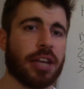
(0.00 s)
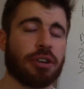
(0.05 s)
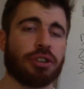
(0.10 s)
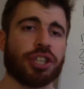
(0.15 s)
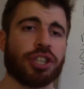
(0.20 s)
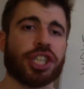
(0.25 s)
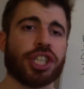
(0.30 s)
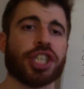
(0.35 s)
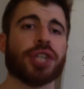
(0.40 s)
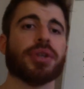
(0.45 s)
You're
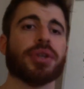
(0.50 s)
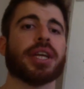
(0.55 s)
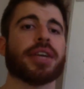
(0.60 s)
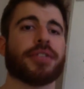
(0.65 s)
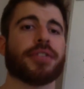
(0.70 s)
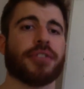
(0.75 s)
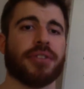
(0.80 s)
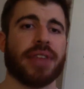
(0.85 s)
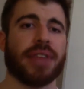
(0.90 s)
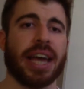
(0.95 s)

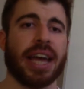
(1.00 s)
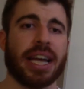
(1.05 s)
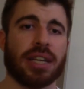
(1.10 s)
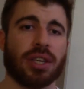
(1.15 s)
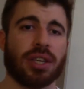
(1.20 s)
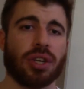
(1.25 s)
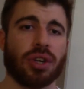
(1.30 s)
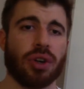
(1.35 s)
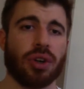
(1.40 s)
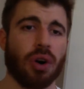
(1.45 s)
shooting for
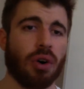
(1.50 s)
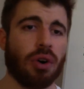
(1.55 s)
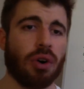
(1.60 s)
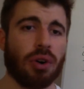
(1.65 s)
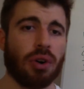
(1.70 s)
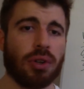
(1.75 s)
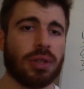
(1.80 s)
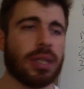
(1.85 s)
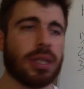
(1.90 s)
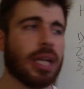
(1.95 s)
that
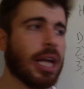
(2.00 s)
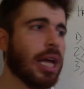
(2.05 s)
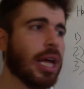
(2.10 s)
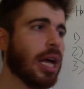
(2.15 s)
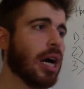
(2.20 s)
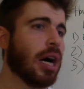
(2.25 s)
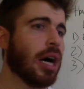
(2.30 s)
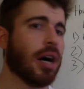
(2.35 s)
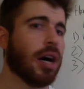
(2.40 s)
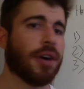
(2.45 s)
goal
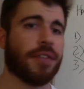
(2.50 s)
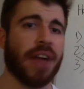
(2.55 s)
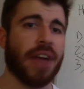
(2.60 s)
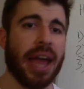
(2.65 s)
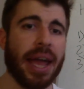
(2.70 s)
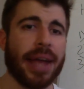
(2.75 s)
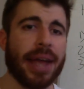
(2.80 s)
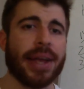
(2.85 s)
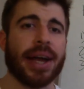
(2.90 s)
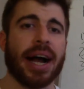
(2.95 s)
of,
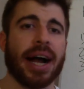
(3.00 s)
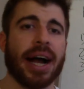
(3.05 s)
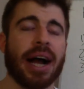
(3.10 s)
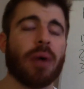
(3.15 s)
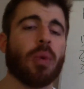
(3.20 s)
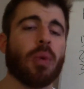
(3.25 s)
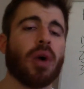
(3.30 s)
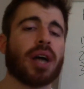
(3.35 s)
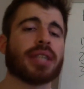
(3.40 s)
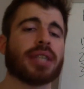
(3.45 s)
hey,
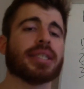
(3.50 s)
I want